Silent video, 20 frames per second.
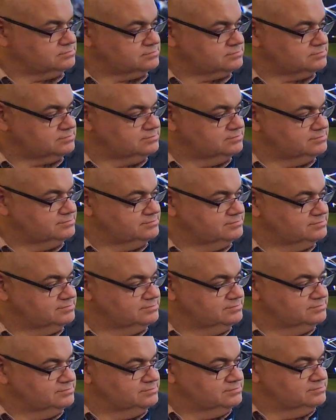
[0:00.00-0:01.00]

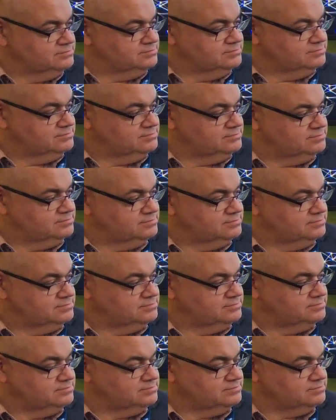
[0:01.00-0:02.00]

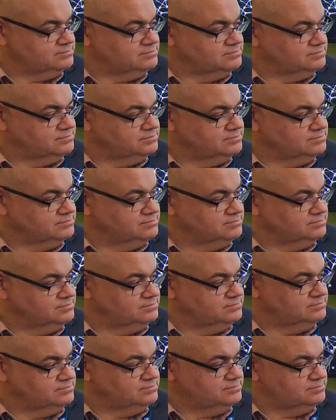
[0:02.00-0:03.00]

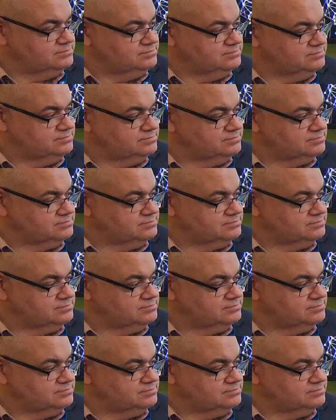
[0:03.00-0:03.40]
This person isn't speaking.